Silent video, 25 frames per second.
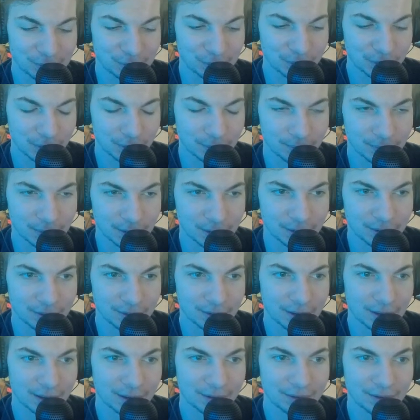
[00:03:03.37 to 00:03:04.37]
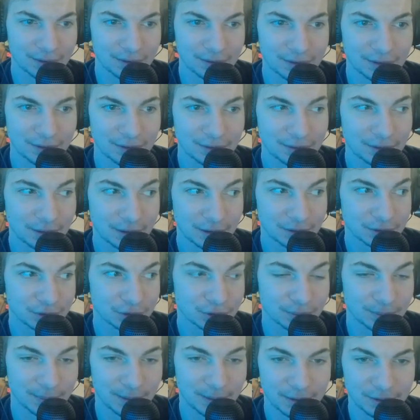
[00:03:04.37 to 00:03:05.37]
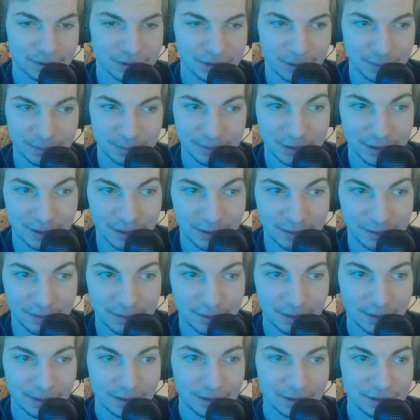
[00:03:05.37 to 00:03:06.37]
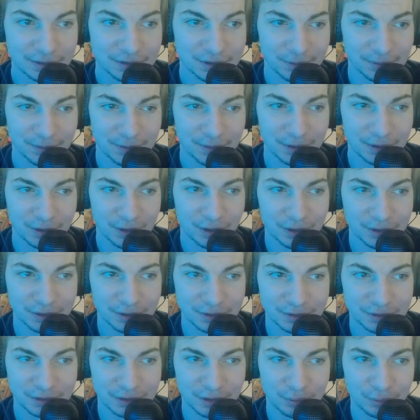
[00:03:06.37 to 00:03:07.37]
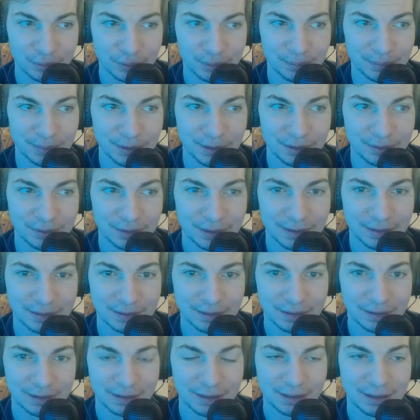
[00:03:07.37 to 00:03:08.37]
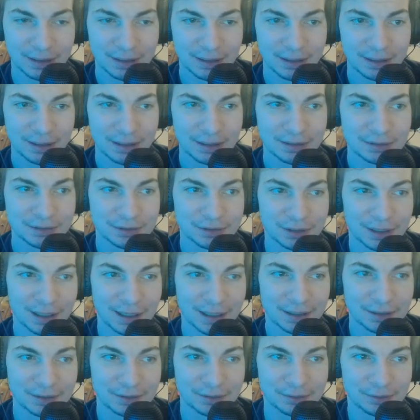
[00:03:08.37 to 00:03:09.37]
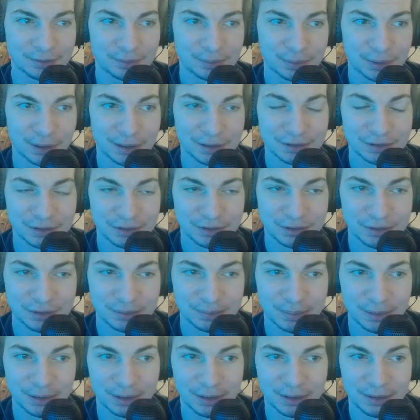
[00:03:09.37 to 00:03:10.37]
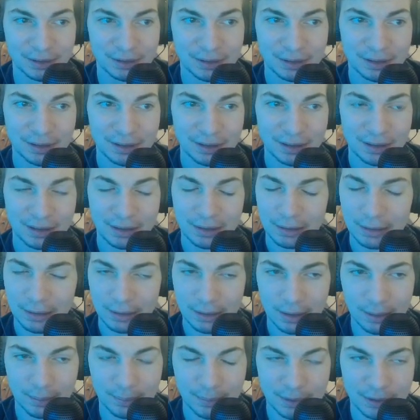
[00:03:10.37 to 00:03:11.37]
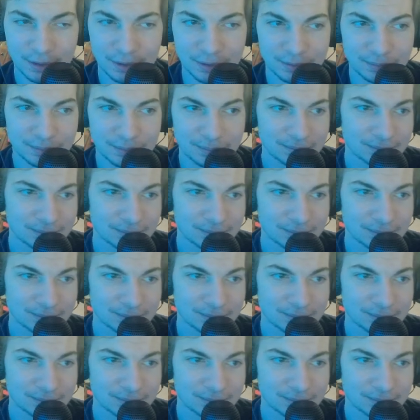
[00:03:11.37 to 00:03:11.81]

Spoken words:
want, but I think he has tremendous upside. Some of the cons, though, would be like his lack of presence, but I mean,